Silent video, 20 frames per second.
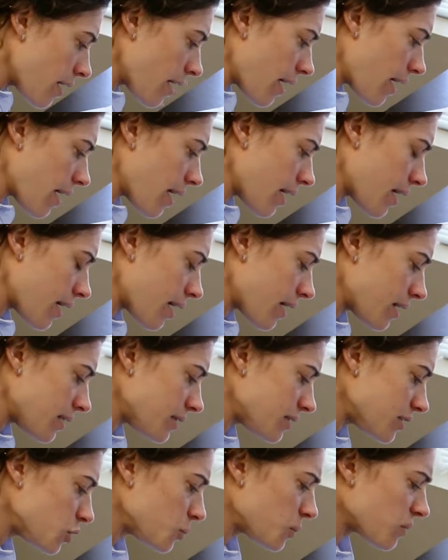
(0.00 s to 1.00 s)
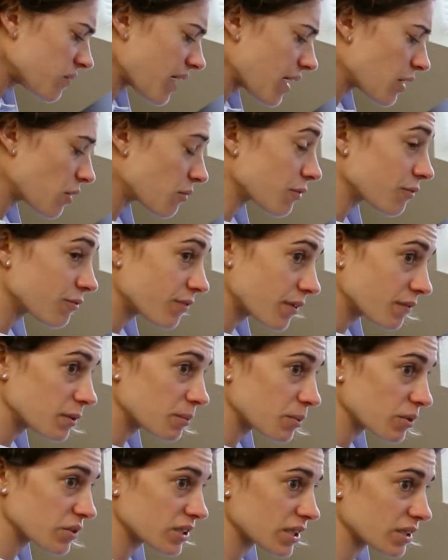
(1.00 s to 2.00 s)
And did you provide over
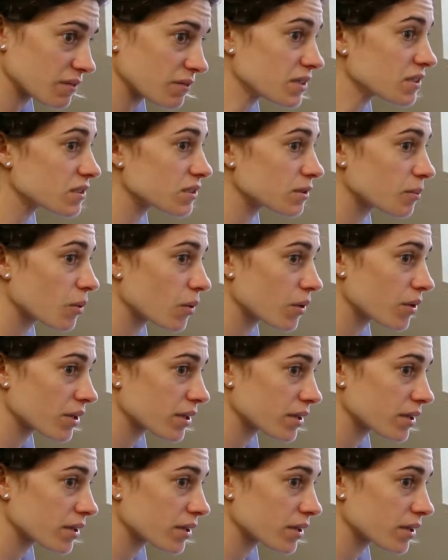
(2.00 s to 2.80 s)
50% of his support?